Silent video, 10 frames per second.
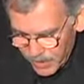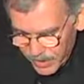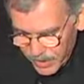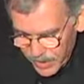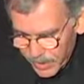
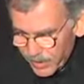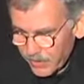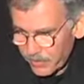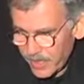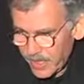
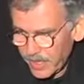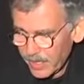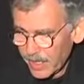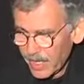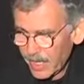1983
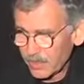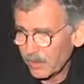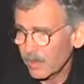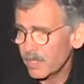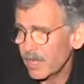as a
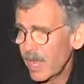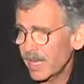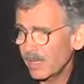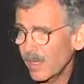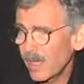little
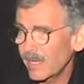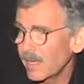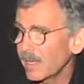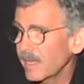sideline.